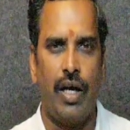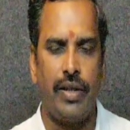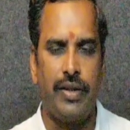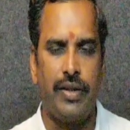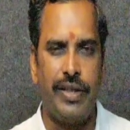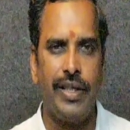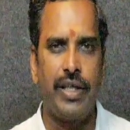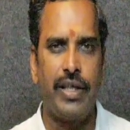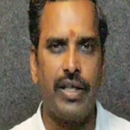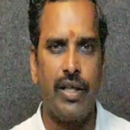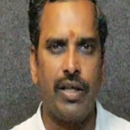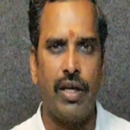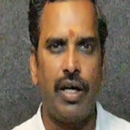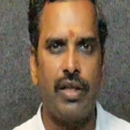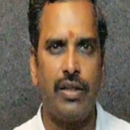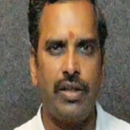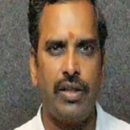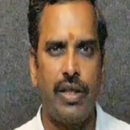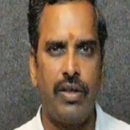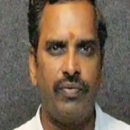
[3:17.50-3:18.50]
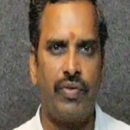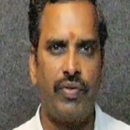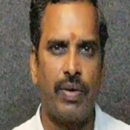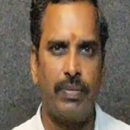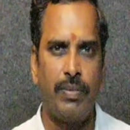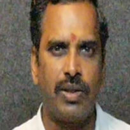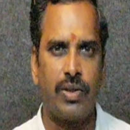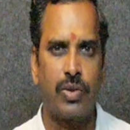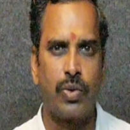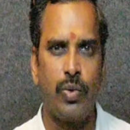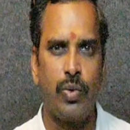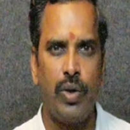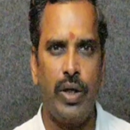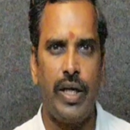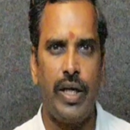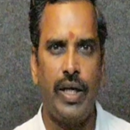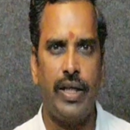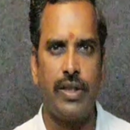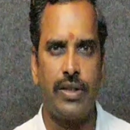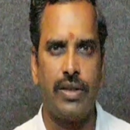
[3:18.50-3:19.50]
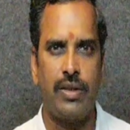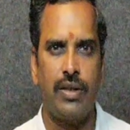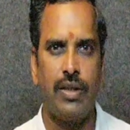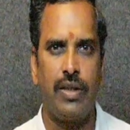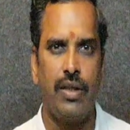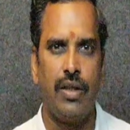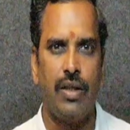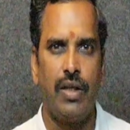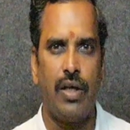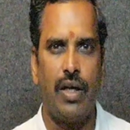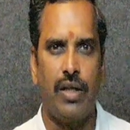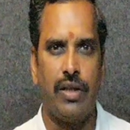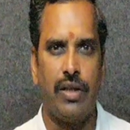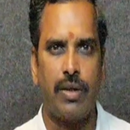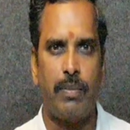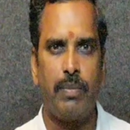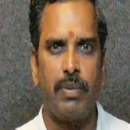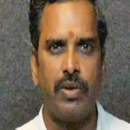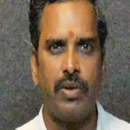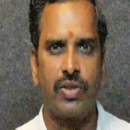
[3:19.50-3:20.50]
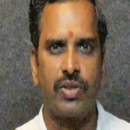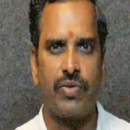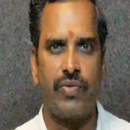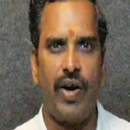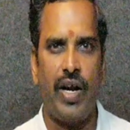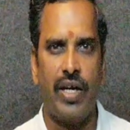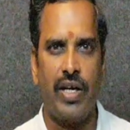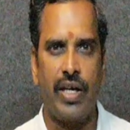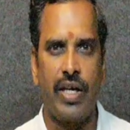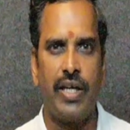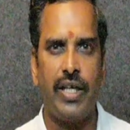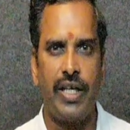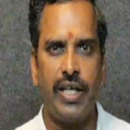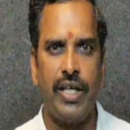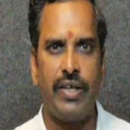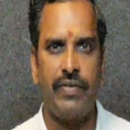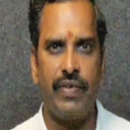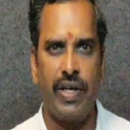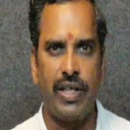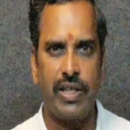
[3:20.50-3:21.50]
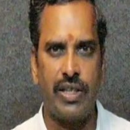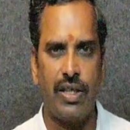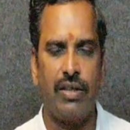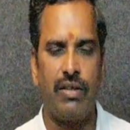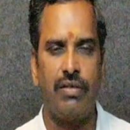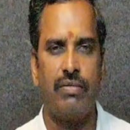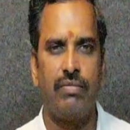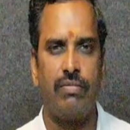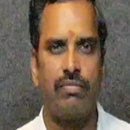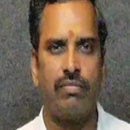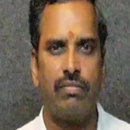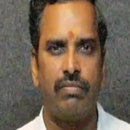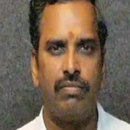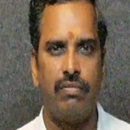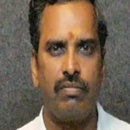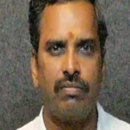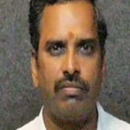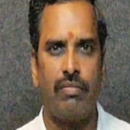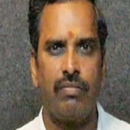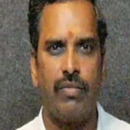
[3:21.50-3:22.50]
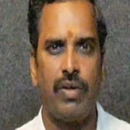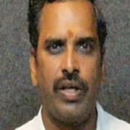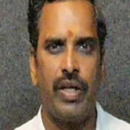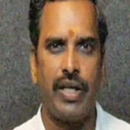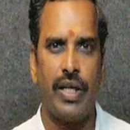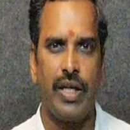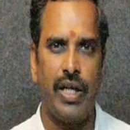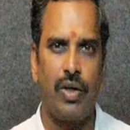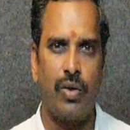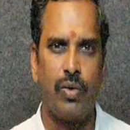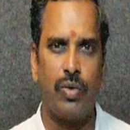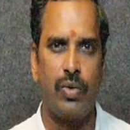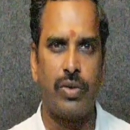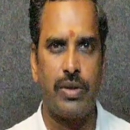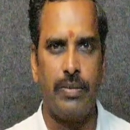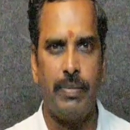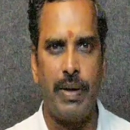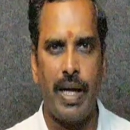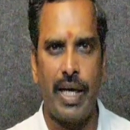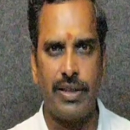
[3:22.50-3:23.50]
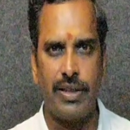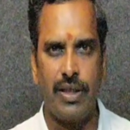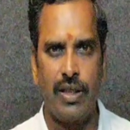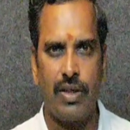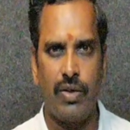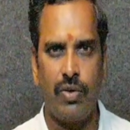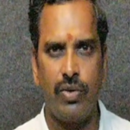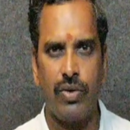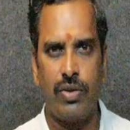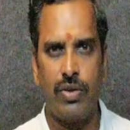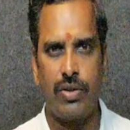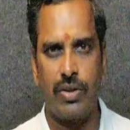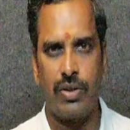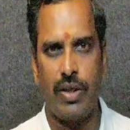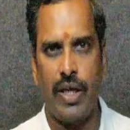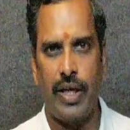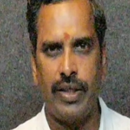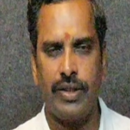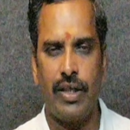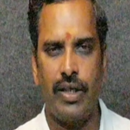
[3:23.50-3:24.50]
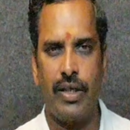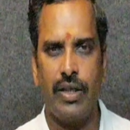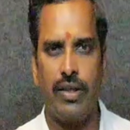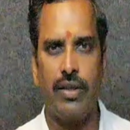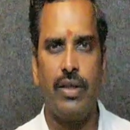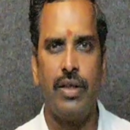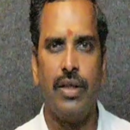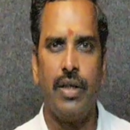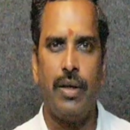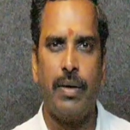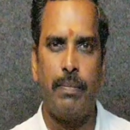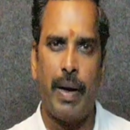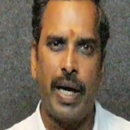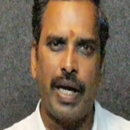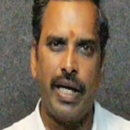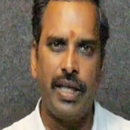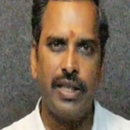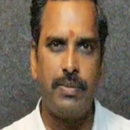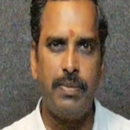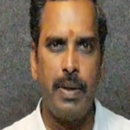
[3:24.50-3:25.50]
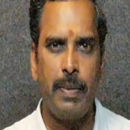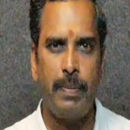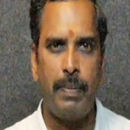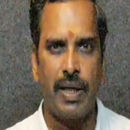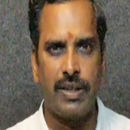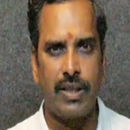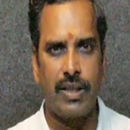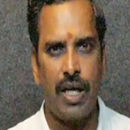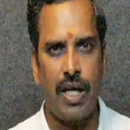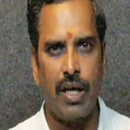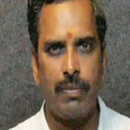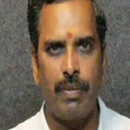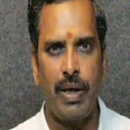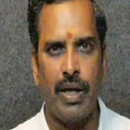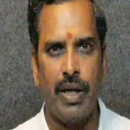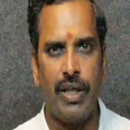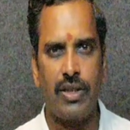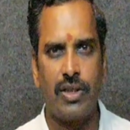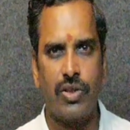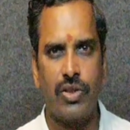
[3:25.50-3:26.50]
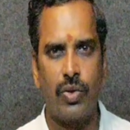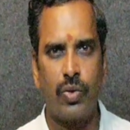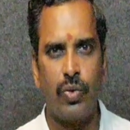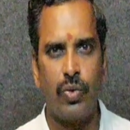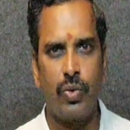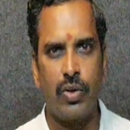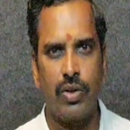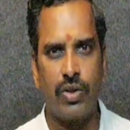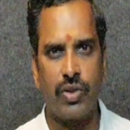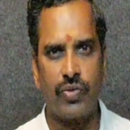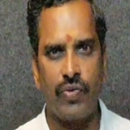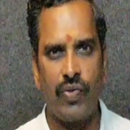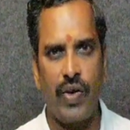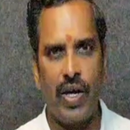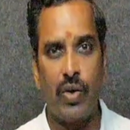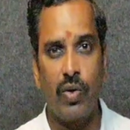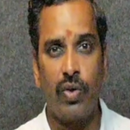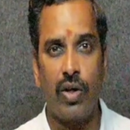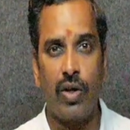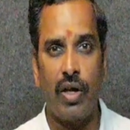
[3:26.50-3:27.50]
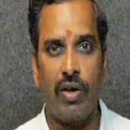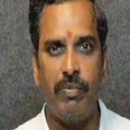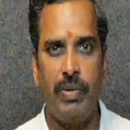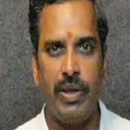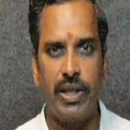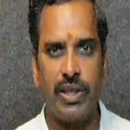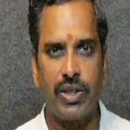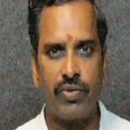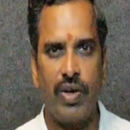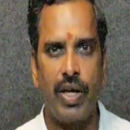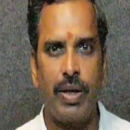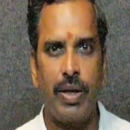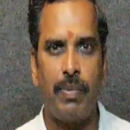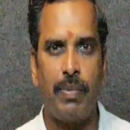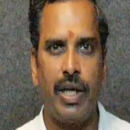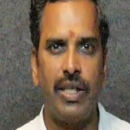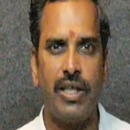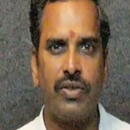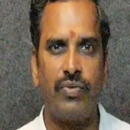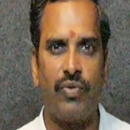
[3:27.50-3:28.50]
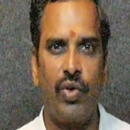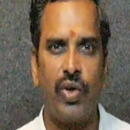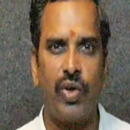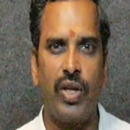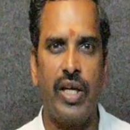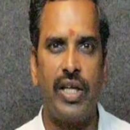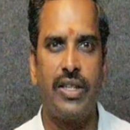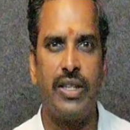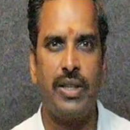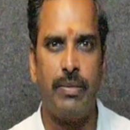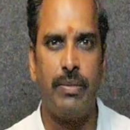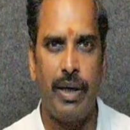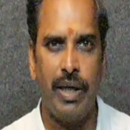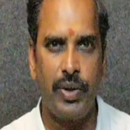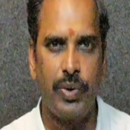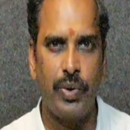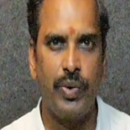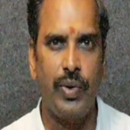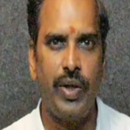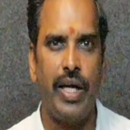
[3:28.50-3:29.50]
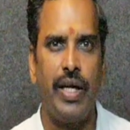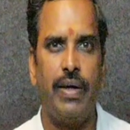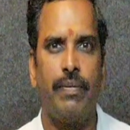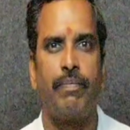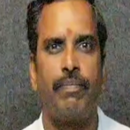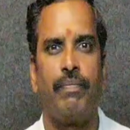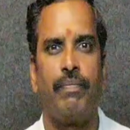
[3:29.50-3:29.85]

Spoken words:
thinking on that from the school days. Suppose quadratic equation, real roots, imaginary roots, like that, minus b plus r minus square root of b square minus 4ac by 2a,